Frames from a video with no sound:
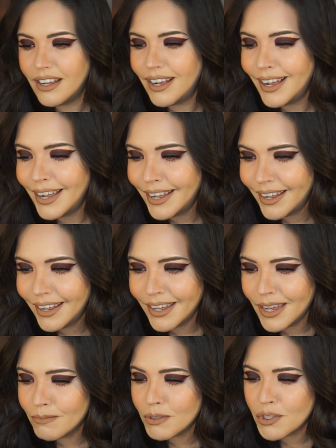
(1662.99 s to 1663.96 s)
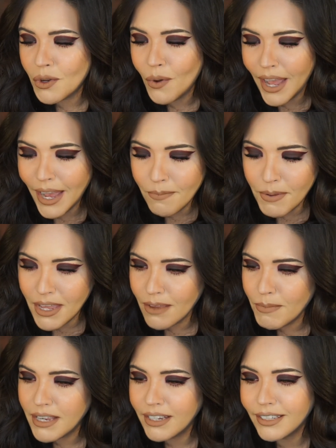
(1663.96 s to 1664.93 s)
I am so happy
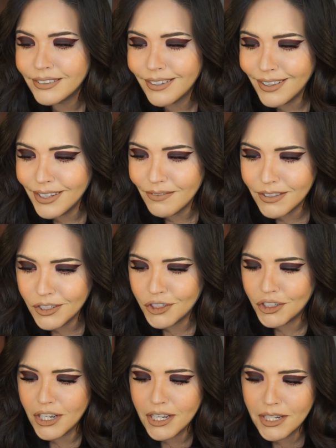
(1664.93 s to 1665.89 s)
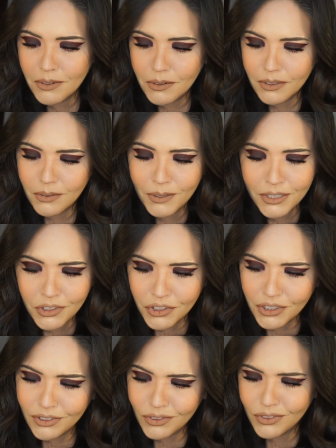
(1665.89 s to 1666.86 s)
because all of this junk was
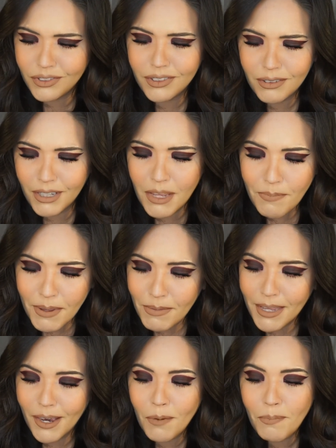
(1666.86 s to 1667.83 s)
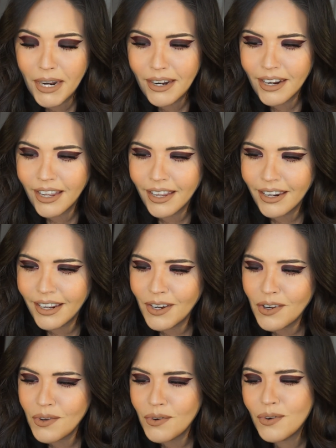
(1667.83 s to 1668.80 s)
just keeping me up at night. I
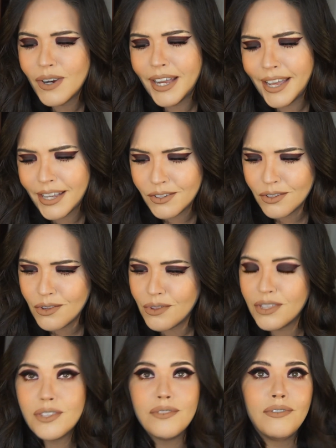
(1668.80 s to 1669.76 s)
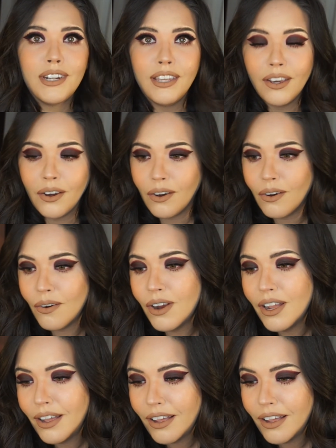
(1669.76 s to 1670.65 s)
knew I had to do this video,